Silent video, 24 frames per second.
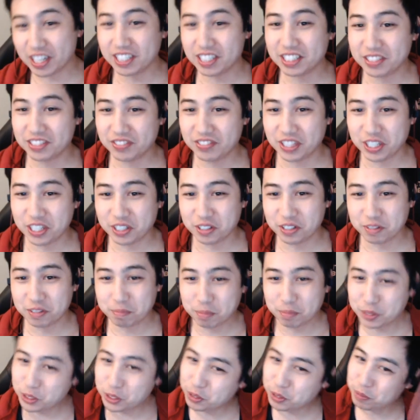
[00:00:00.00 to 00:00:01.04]
video,
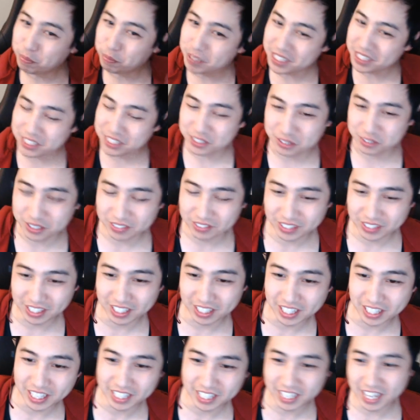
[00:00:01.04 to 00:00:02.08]
please do give it a
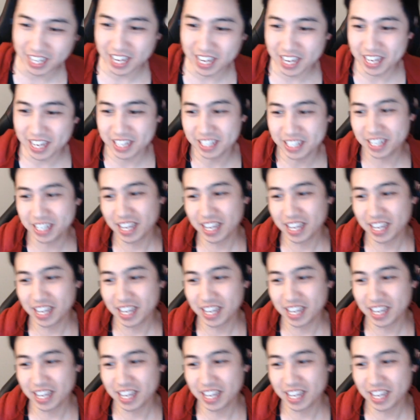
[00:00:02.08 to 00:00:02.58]
like, and...